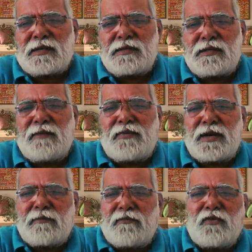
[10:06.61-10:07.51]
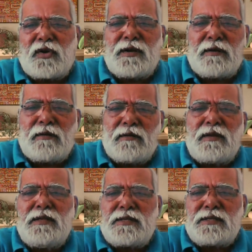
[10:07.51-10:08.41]
Say for
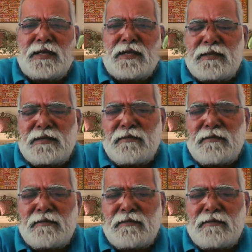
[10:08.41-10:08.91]
instance,